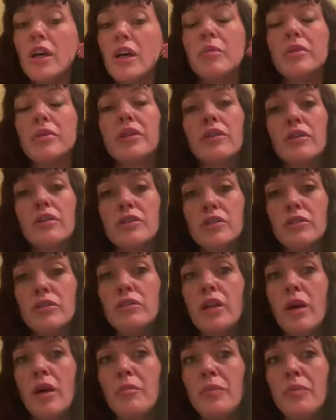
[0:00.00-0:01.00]
But there are 2
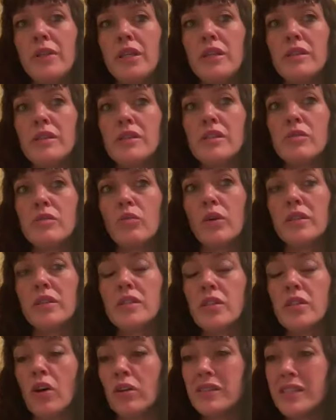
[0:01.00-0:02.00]
companies. One is
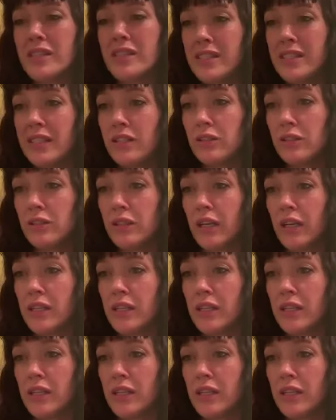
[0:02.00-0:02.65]
called Steele,